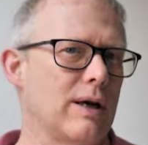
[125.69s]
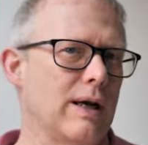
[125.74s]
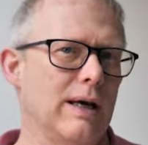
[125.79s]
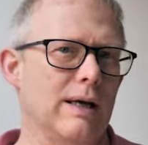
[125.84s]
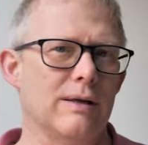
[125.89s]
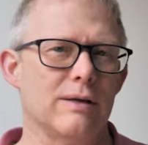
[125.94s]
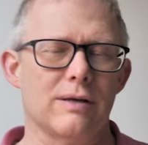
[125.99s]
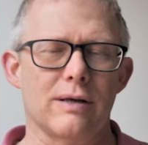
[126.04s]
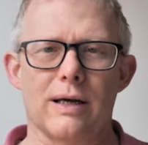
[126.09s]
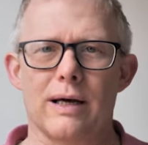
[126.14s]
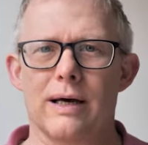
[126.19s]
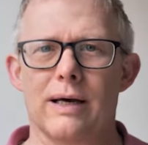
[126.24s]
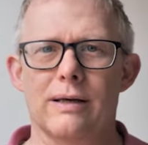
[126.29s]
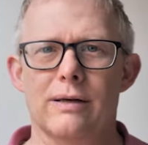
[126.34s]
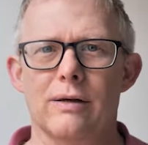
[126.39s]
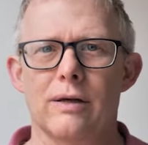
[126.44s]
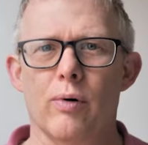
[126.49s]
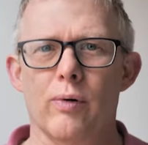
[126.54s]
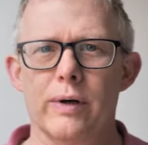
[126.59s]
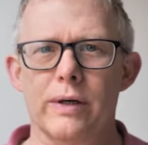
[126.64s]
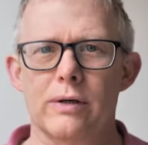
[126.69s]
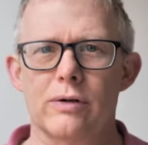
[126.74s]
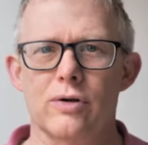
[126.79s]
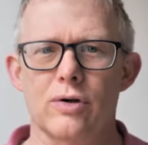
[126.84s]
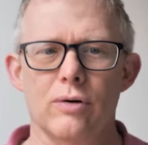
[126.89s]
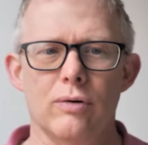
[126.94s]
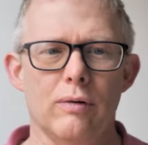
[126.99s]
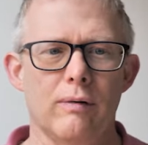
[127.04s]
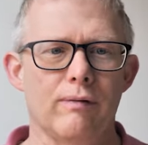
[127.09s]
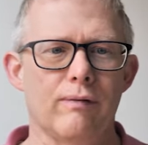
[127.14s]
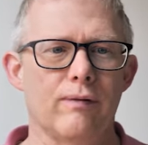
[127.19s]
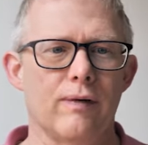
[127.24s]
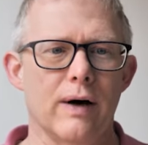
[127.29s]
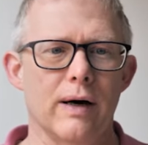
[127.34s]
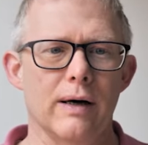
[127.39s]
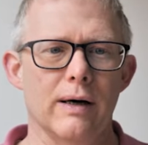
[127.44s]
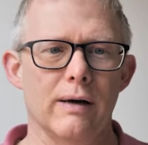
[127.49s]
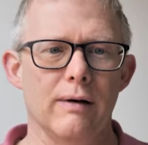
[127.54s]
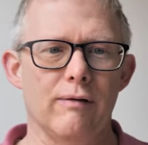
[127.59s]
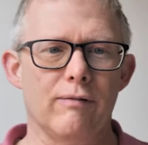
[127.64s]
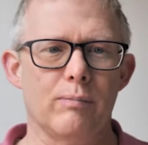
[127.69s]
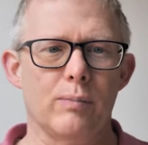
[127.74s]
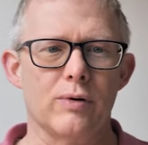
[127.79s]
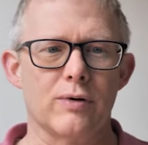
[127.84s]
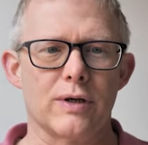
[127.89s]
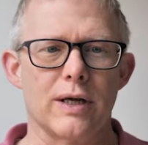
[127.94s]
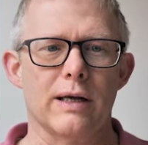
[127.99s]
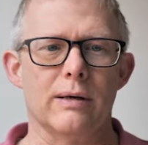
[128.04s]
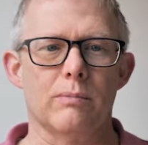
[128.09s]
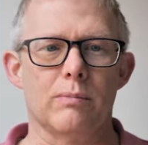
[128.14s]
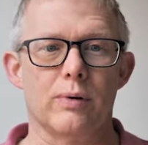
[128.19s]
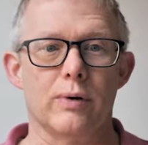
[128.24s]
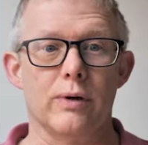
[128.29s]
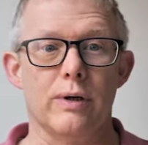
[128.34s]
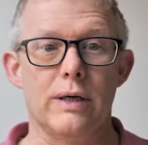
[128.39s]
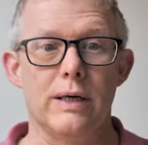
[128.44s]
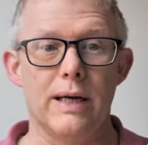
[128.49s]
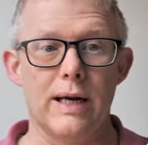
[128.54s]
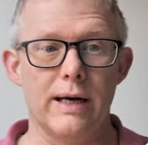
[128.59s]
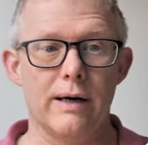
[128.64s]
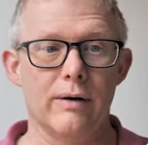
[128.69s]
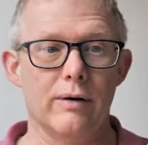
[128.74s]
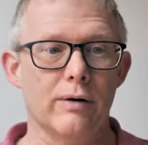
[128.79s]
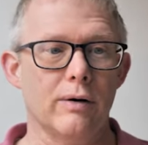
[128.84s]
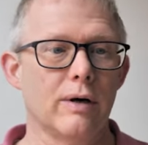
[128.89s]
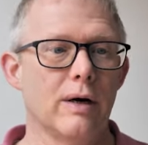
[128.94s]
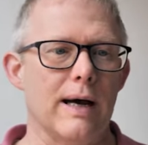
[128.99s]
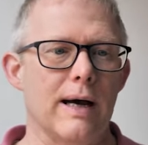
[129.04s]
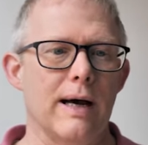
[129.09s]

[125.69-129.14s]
It's at 0.25% per year,